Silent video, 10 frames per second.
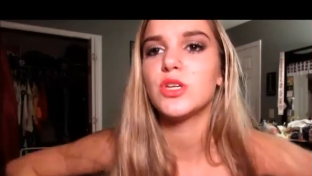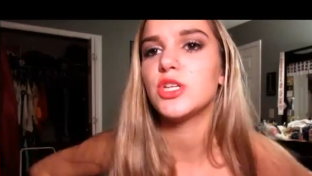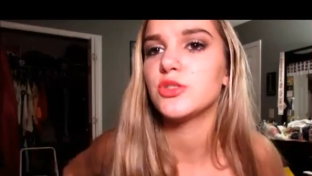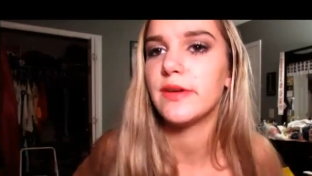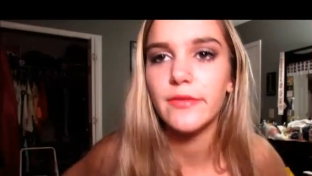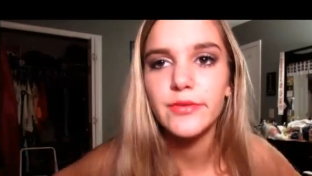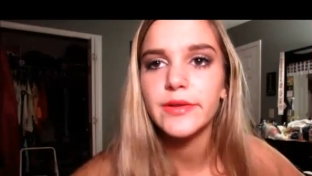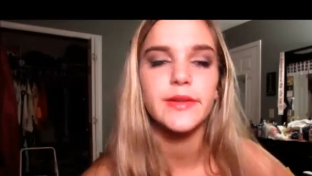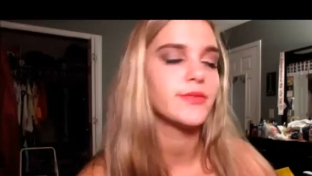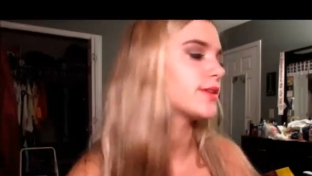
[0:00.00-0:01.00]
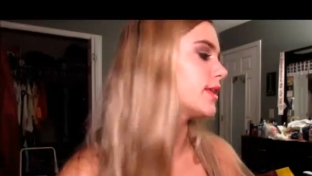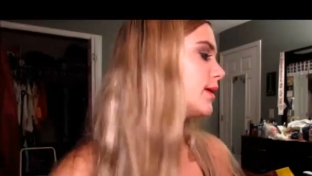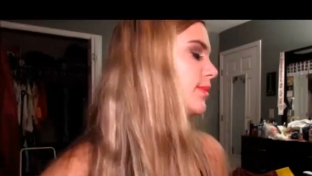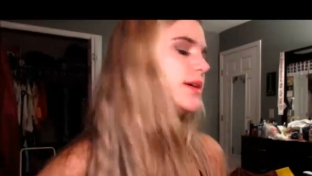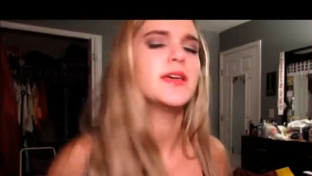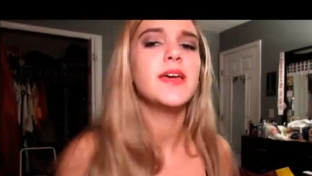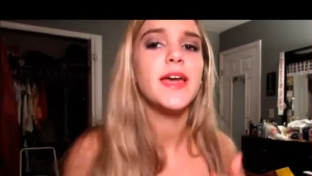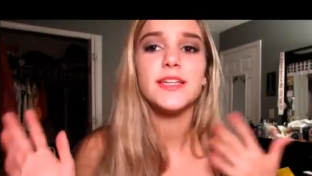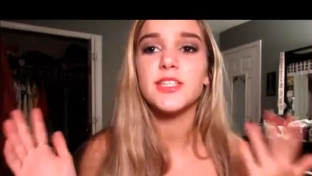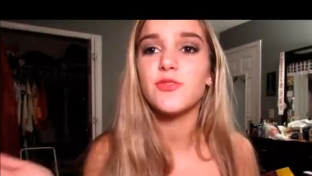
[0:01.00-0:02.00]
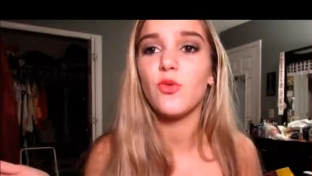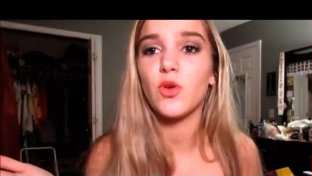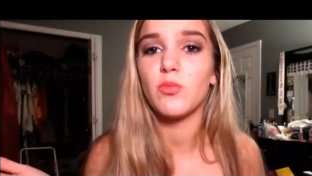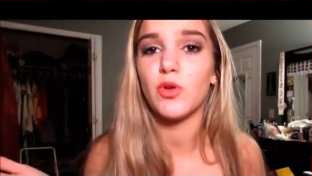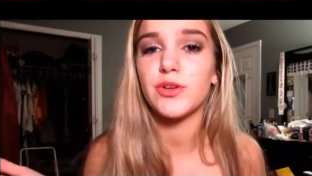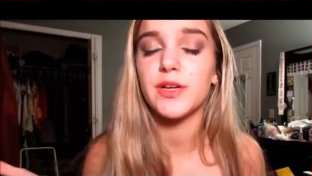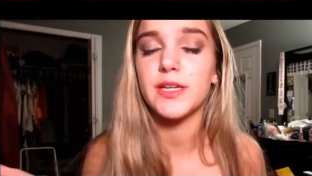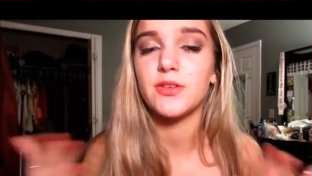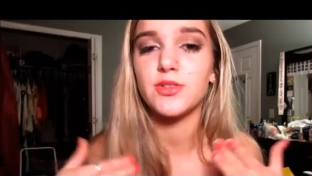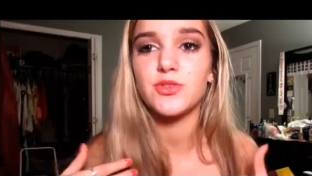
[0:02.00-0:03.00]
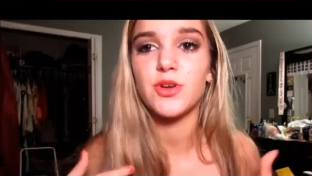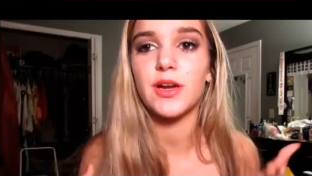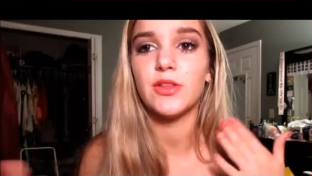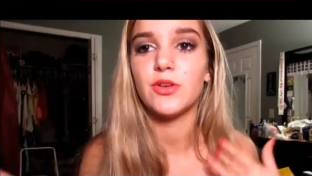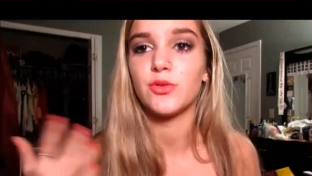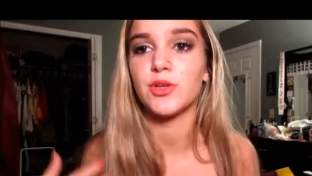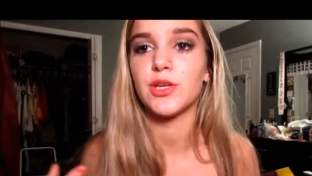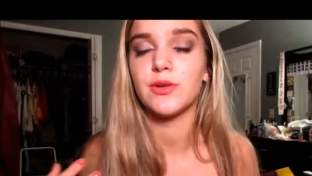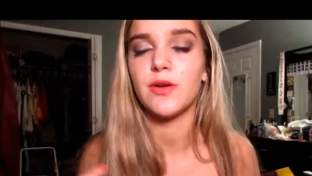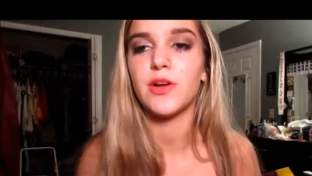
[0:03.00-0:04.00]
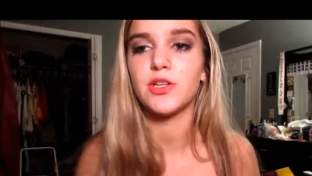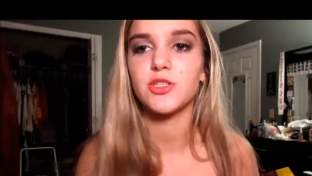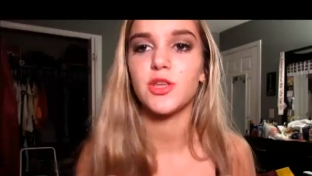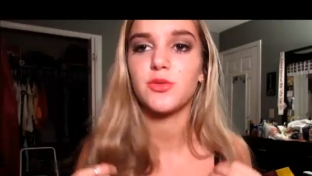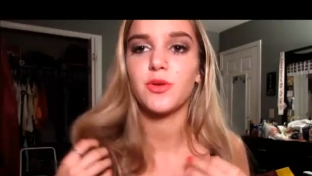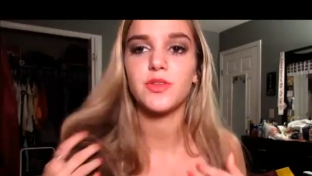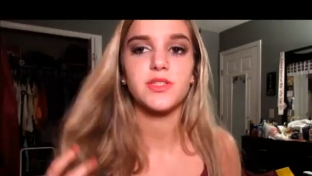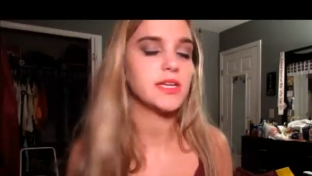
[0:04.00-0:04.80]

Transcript: change of outfit and everything, but it's like four in the morning right now, so sorry I look really rough. I just like threw on this